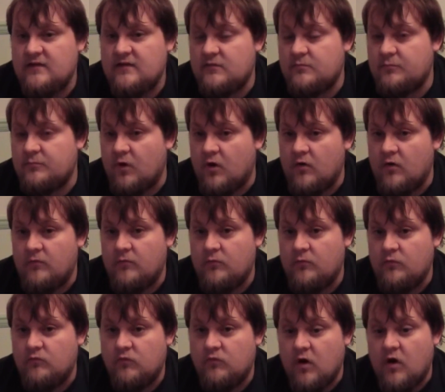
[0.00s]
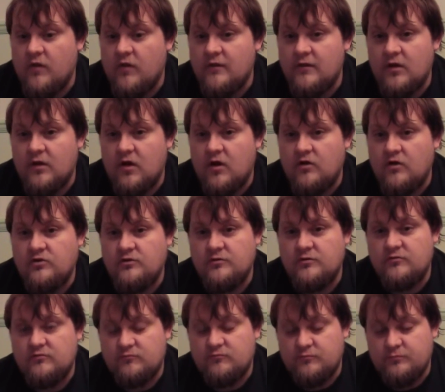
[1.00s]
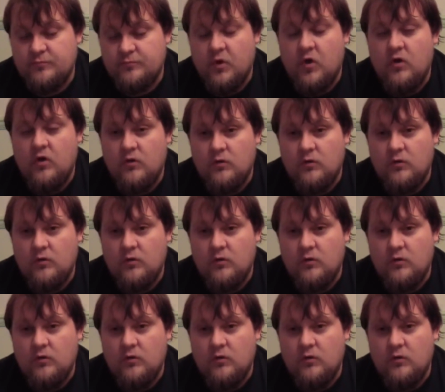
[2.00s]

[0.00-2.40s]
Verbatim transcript: whereas the games after that, dude,